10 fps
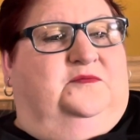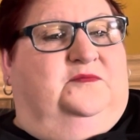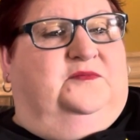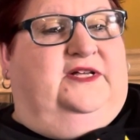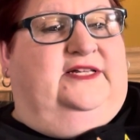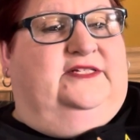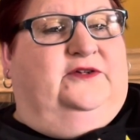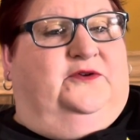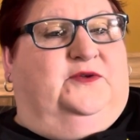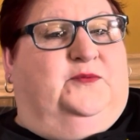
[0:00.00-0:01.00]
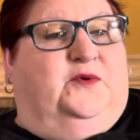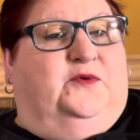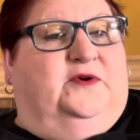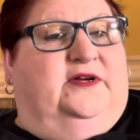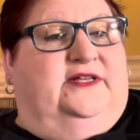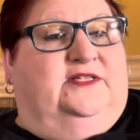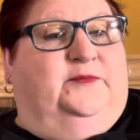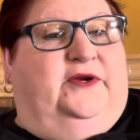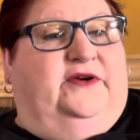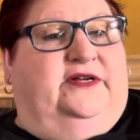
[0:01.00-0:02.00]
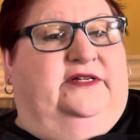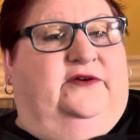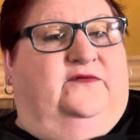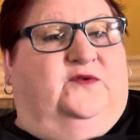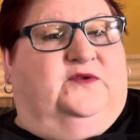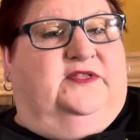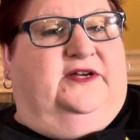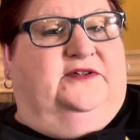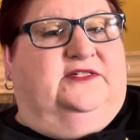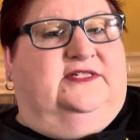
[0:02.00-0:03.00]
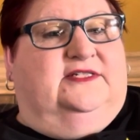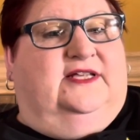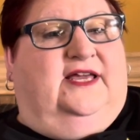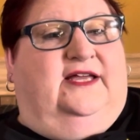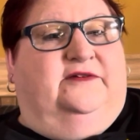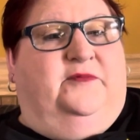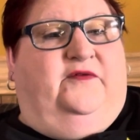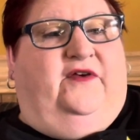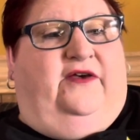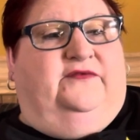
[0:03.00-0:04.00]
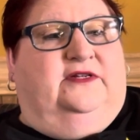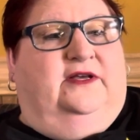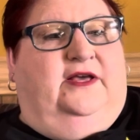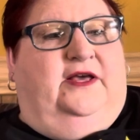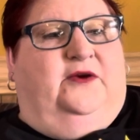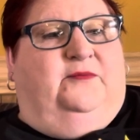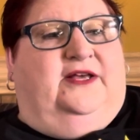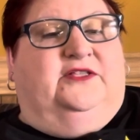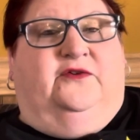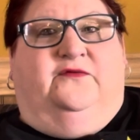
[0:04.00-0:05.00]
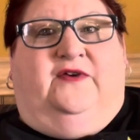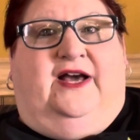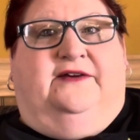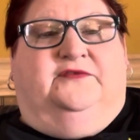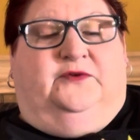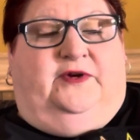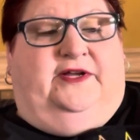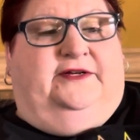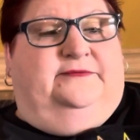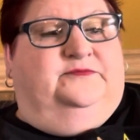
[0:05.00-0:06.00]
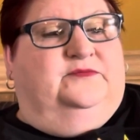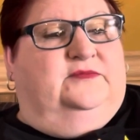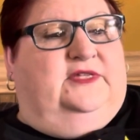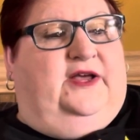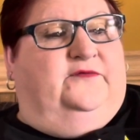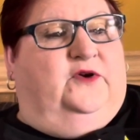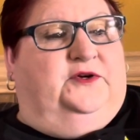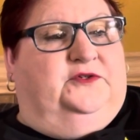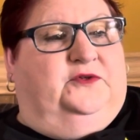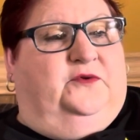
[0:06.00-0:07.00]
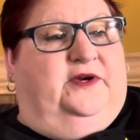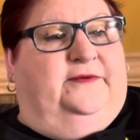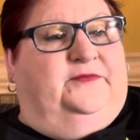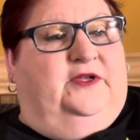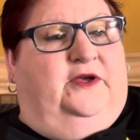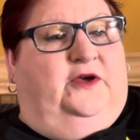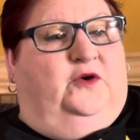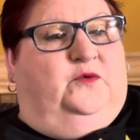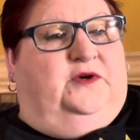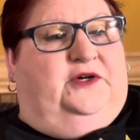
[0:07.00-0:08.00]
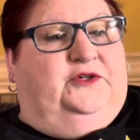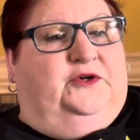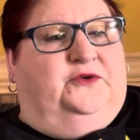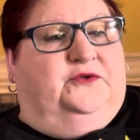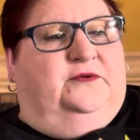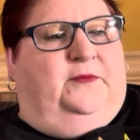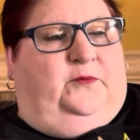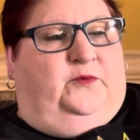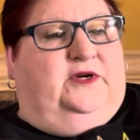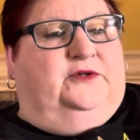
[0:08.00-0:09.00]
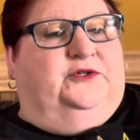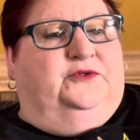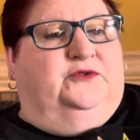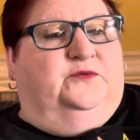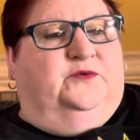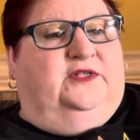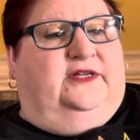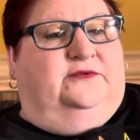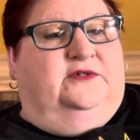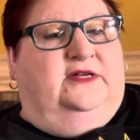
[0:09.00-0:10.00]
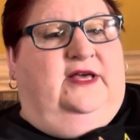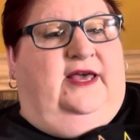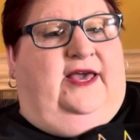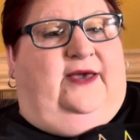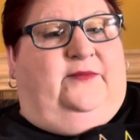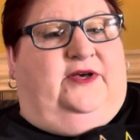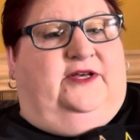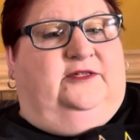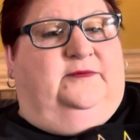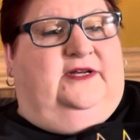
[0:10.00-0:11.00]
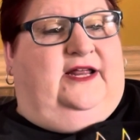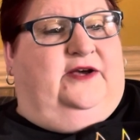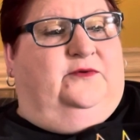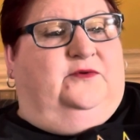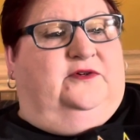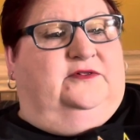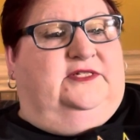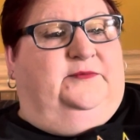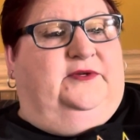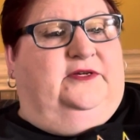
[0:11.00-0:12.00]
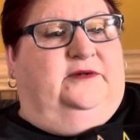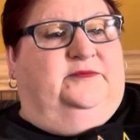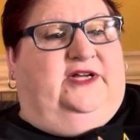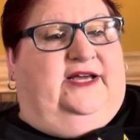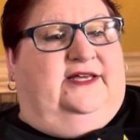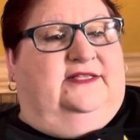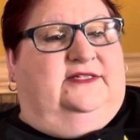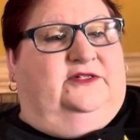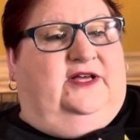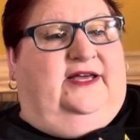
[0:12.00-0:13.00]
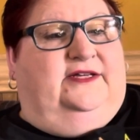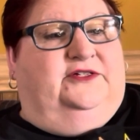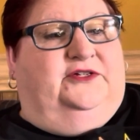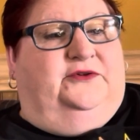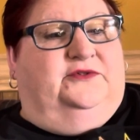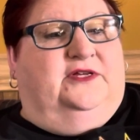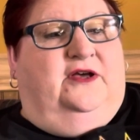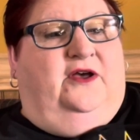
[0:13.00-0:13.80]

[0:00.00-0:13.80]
Blessed are the poor in spirit, for theirs is the kingdom of heaven. Matthew 5, 3. Now for our story. When our, tur- when our children were little, and my husband and I were zipping up jackets and tying shoes